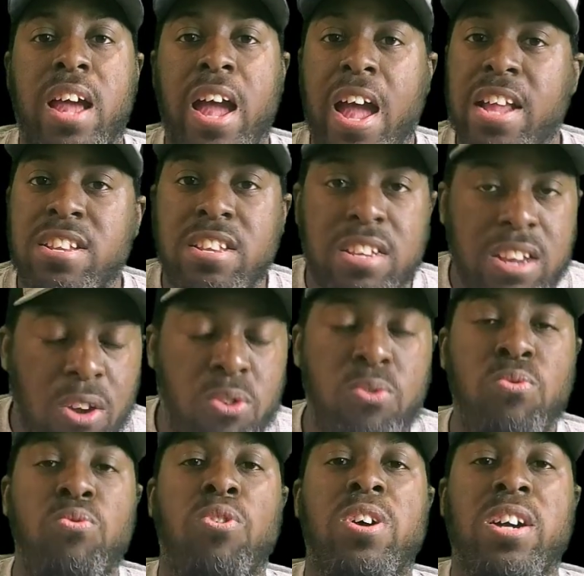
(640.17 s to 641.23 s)
I
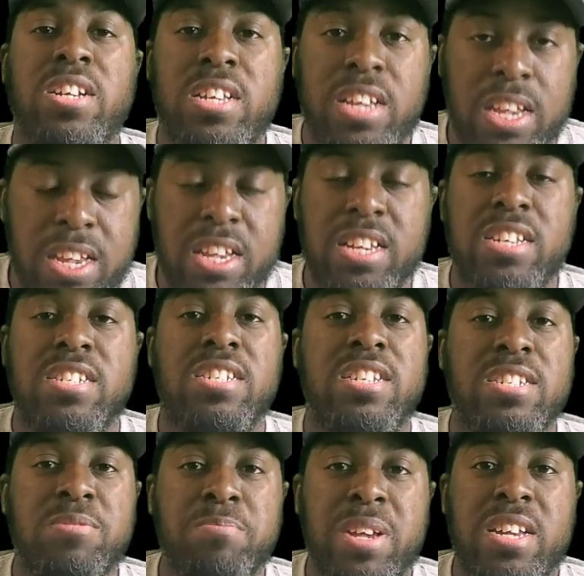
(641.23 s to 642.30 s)
know, again,
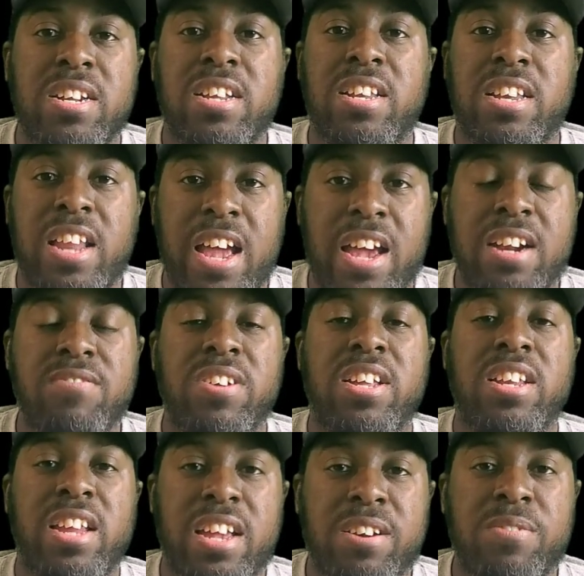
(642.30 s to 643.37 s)
this made a lot of
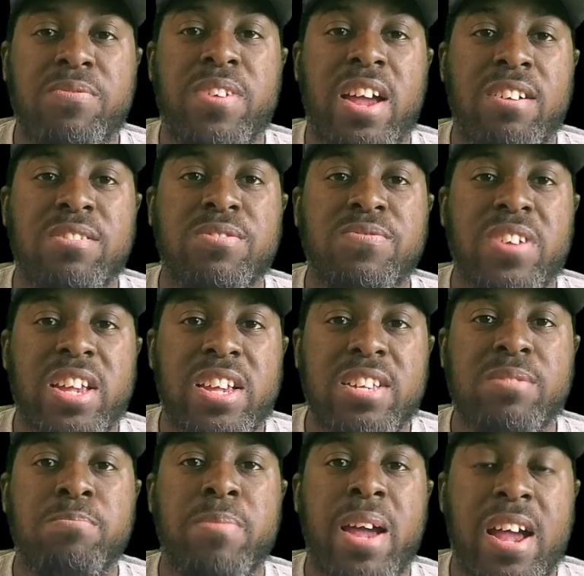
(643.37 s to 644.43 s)
Atlanta Falcons
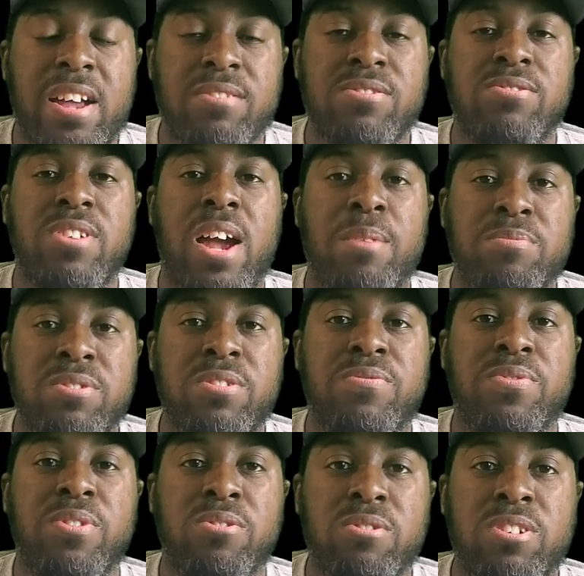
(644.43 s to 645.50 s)
fans' mouths drop to the
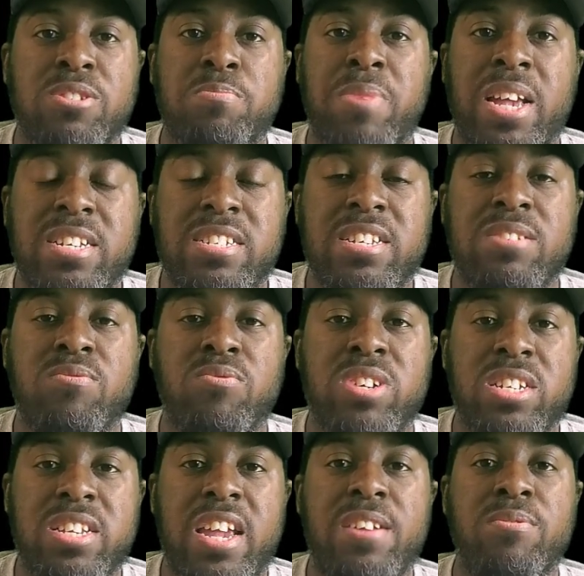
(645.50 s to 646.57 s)
floor, especially
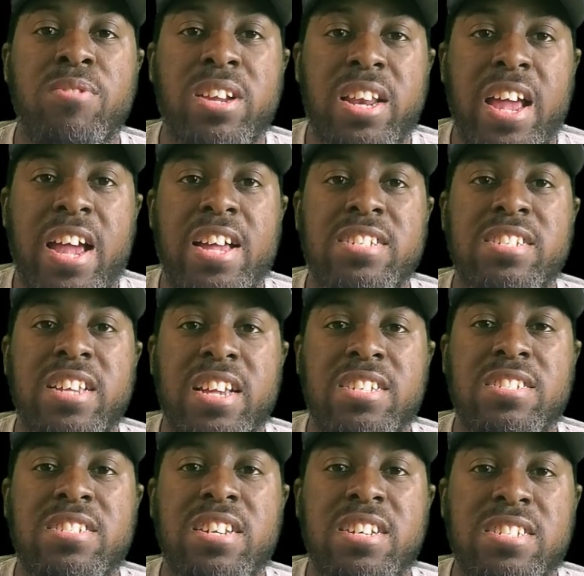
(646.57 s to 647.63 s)
when they realized
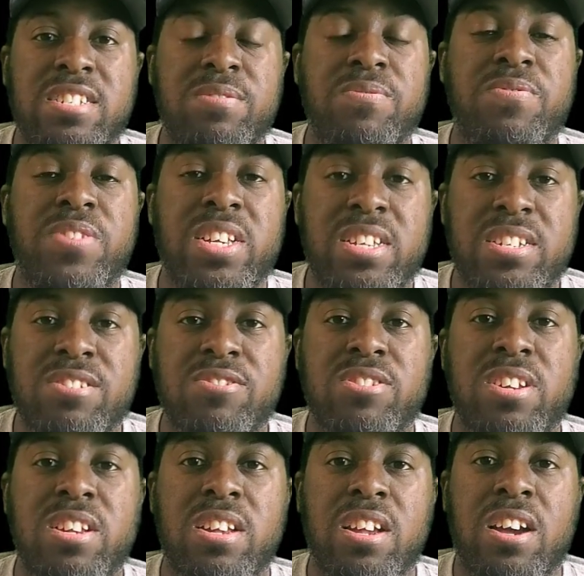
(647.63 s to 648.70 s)
that Justin Fields,
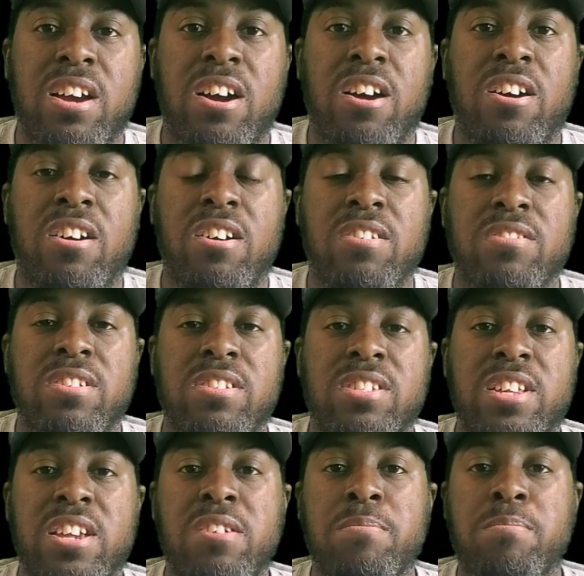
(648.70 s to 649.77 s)
uh,
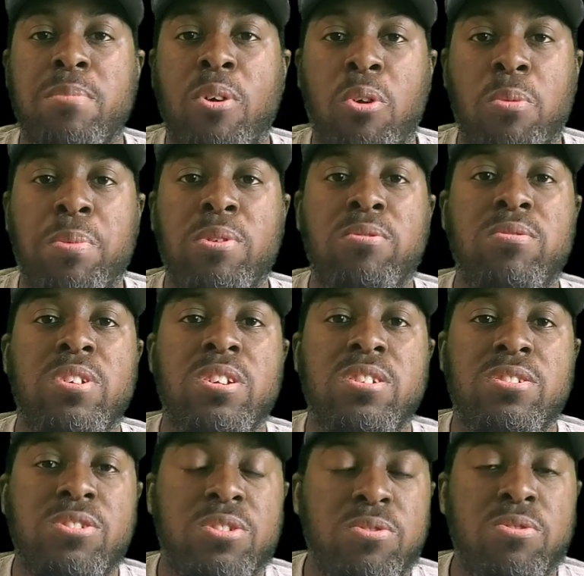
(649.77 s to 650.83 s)
their mobile
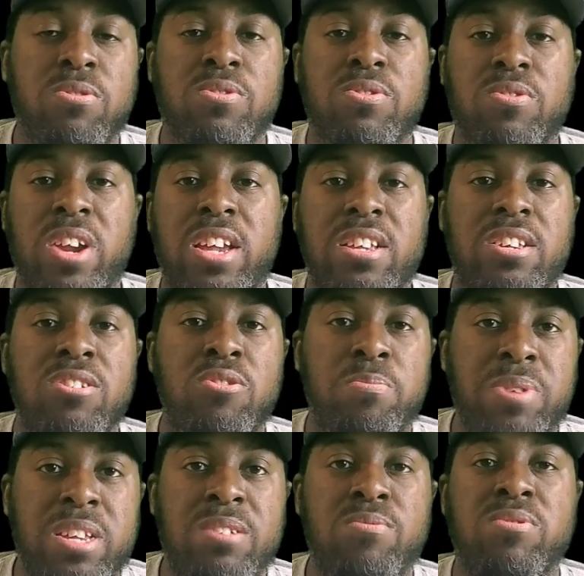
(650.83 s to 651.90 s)
dual-threat Q
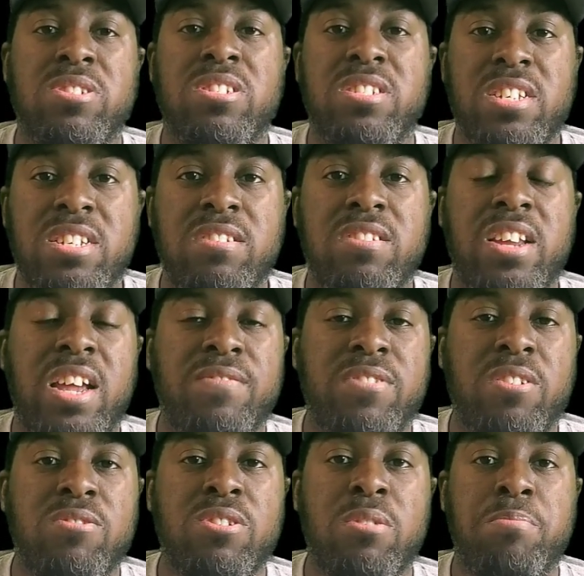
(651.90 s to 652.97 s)
B, was still left
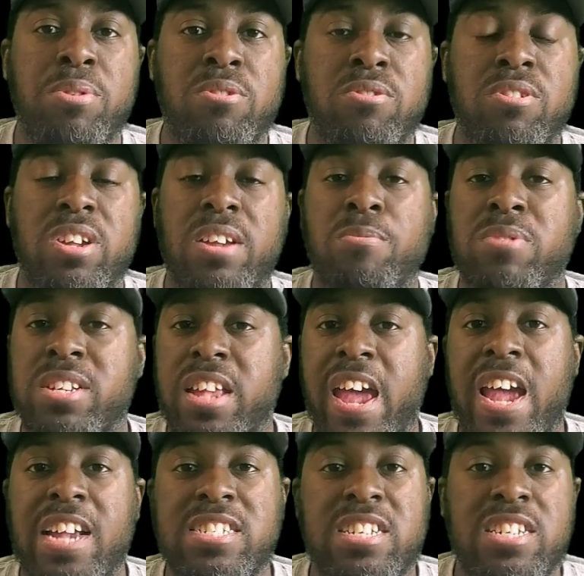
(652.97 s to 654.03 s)
on the board and was
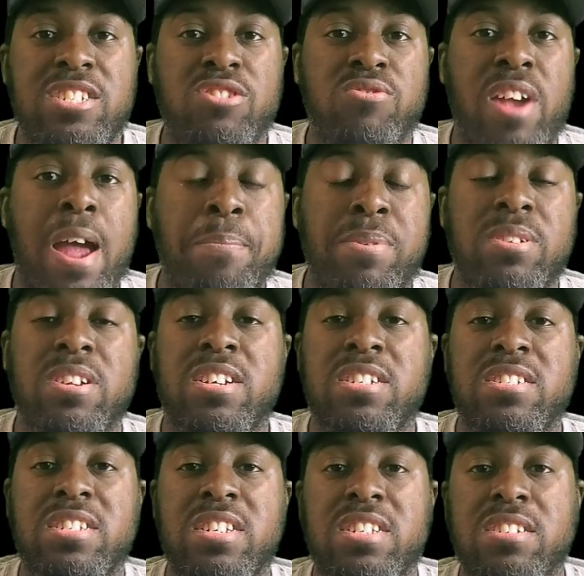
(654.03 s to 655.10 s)
actually dropping
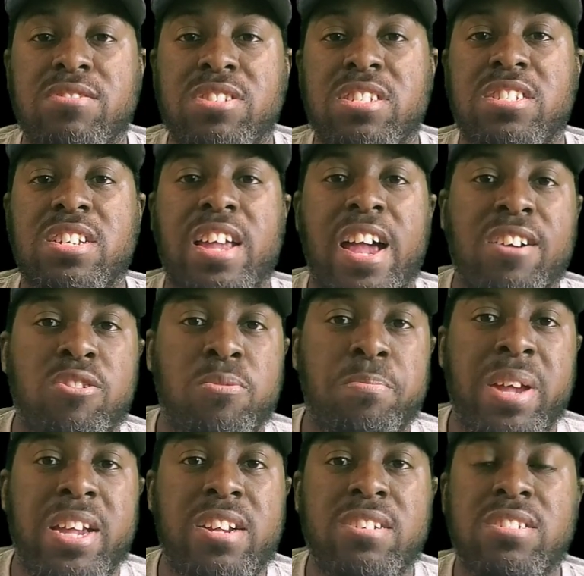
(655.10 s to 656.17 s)
until the Chicago
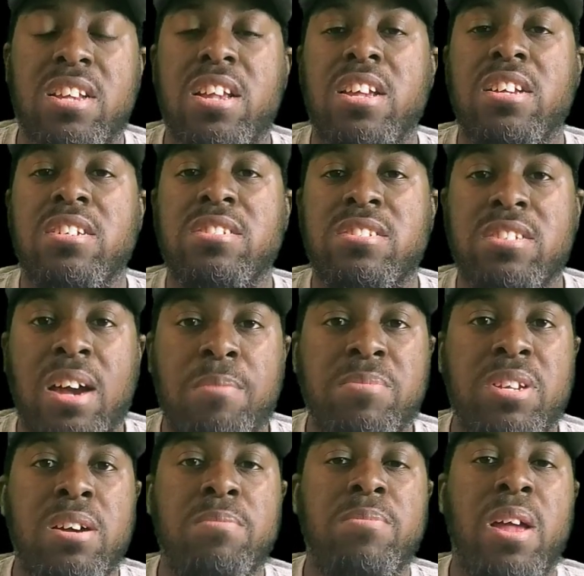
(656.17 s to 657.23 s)
Bears
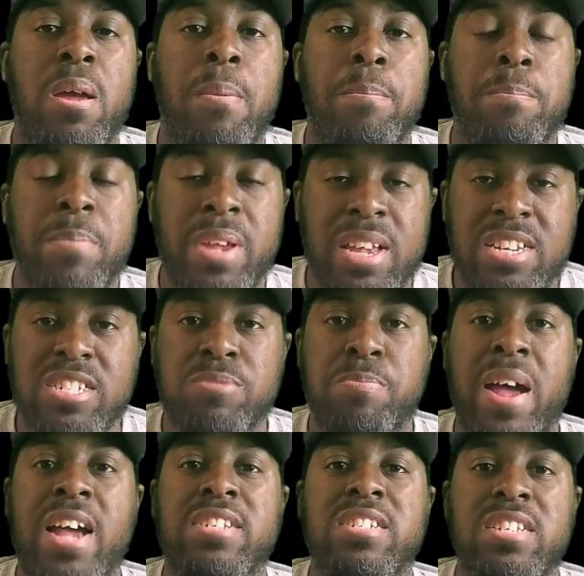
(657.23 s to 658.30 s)
jumped up many
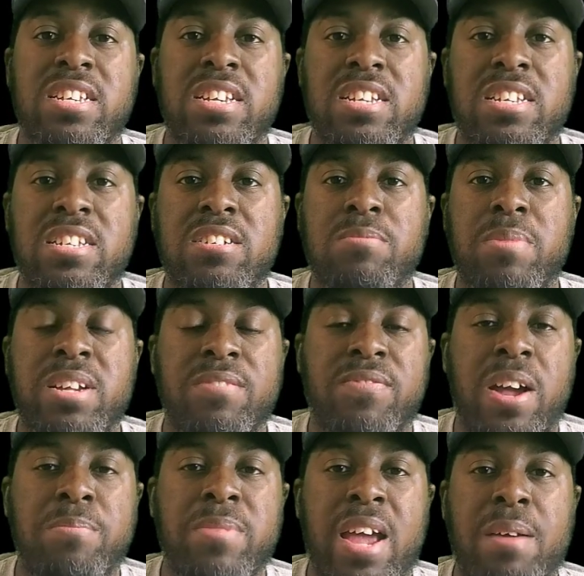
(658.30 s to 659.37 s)
spots to get him, if
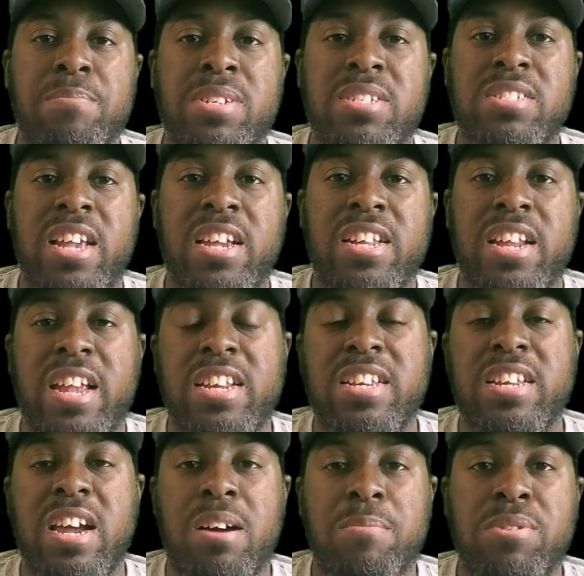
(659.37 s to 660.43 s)
I'm not mistaken, at
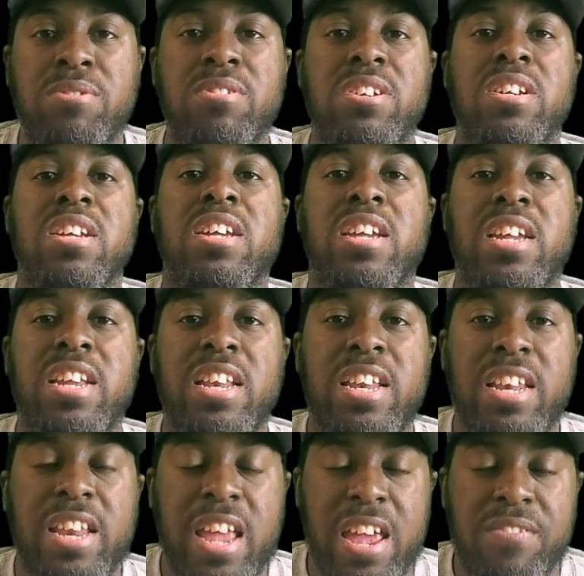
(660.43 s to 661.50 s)
number
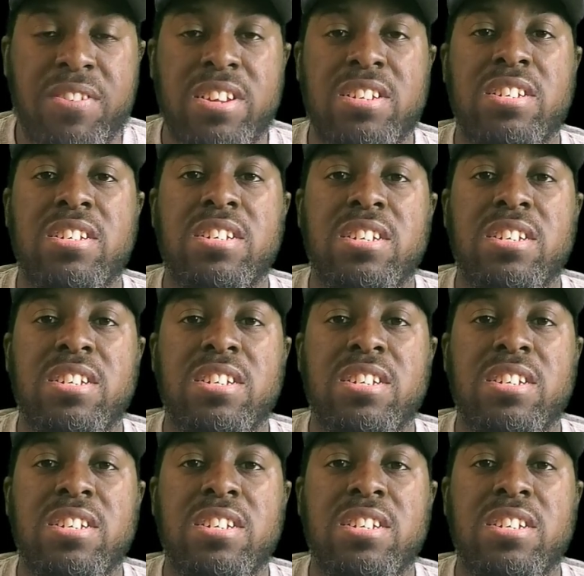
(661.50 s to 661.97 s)
eleven.